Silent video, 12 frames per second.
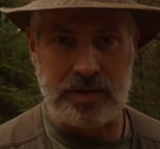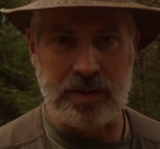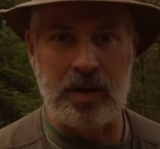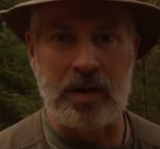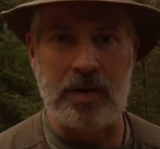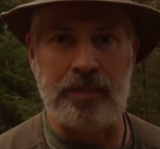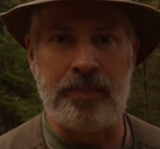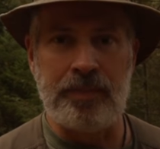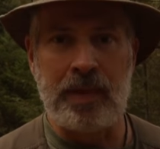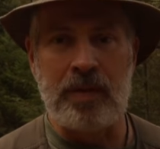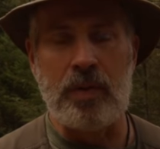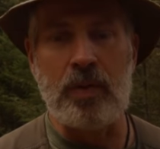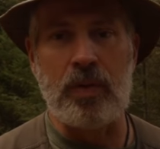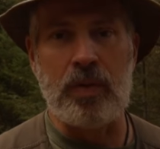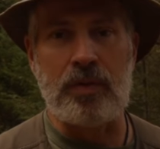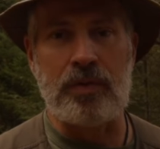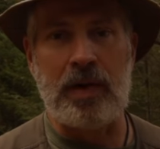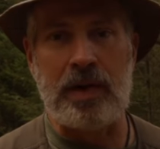job,
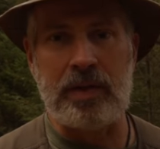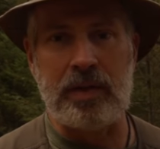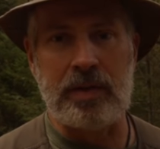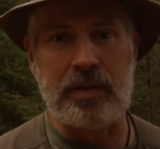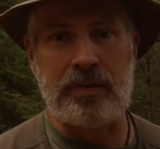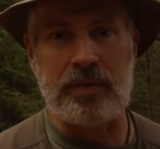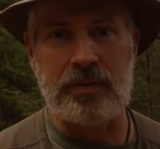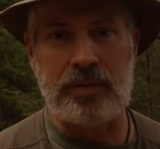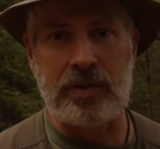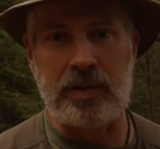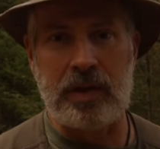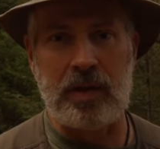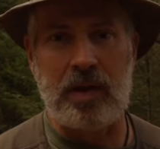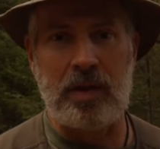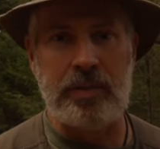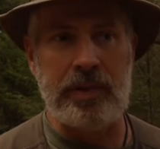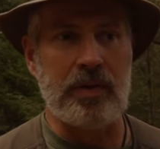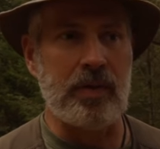or finding a fulfilling
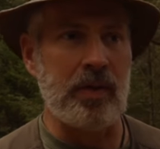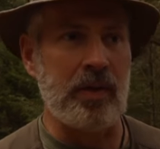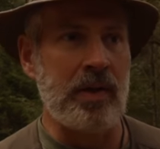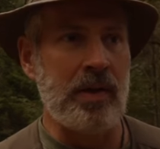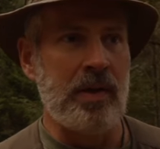hobby, or